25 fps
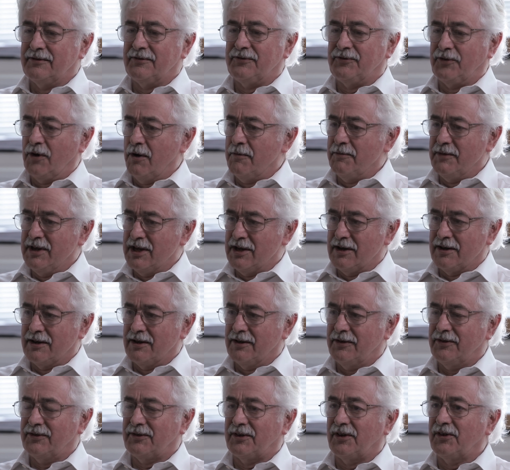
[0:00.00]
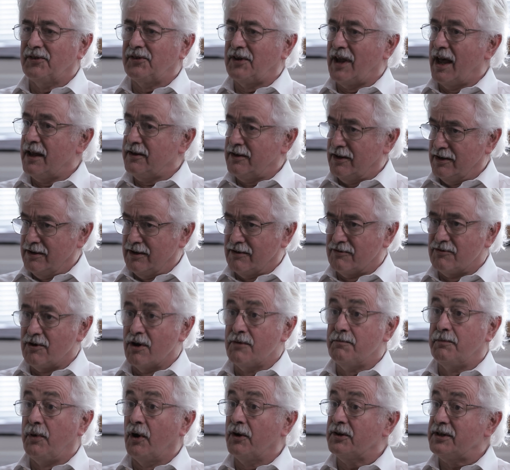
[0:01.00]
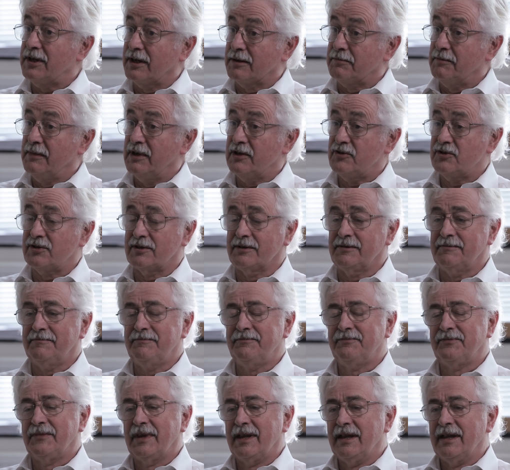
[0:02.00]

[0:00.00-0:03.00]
from the Earth to Saturn, a robotic mission